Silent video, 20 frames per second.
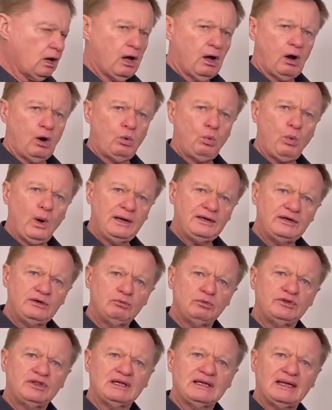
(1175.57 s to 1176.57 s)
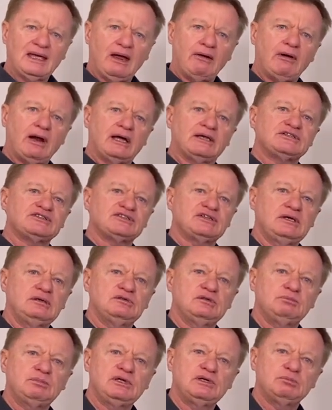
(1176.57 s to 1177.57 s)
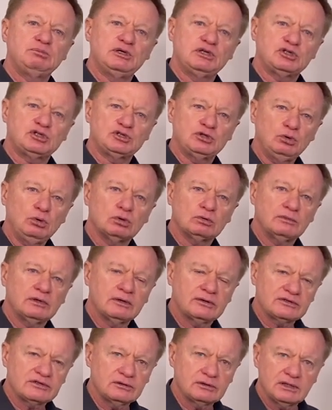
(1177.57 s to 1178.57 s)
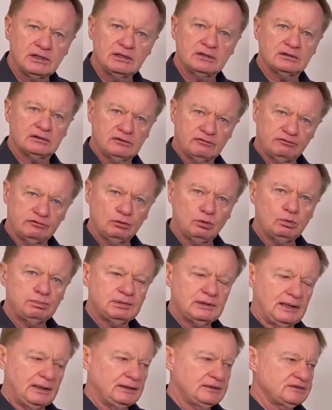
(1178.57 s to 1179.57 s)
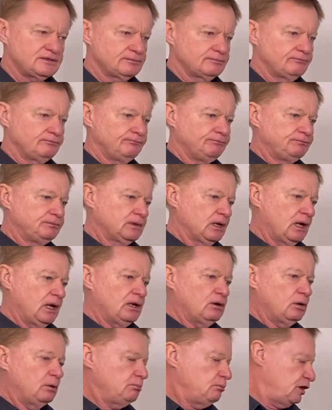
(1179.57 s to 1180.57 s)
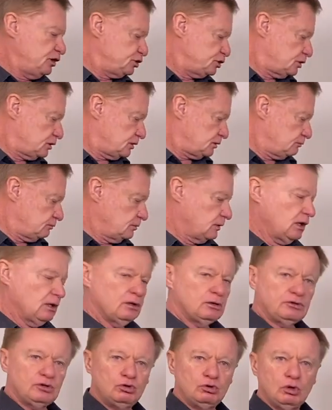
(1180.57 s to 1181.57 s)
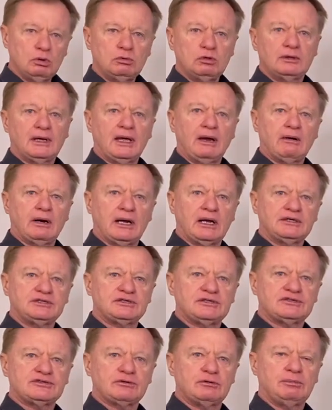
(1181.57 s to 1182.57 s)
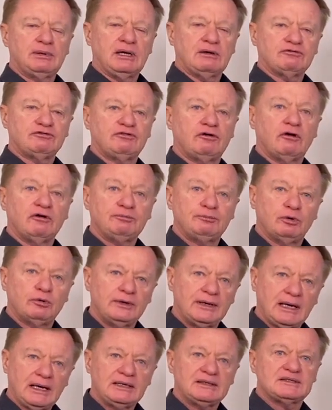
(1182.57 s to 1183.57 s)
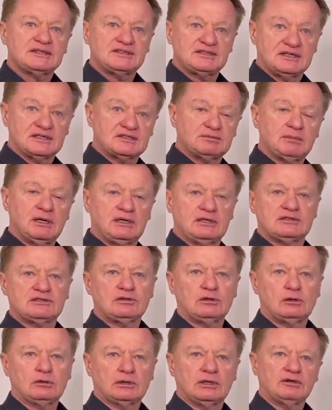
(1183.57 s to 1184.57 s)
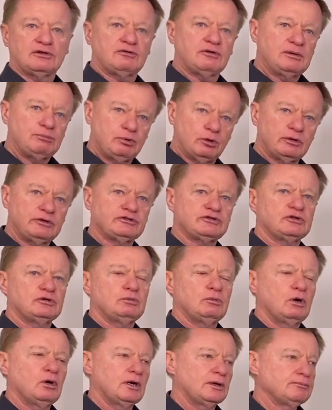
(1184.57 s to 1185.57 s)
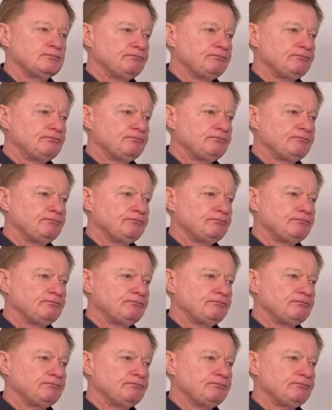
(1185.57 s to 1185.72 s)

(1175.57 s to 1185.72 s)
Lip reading: I wondered, the garage seemed to be a bit short when I was looking at the floor plans. And I measured it. The normal garages are about 5.8 to 6 metres long and 3.2 wide.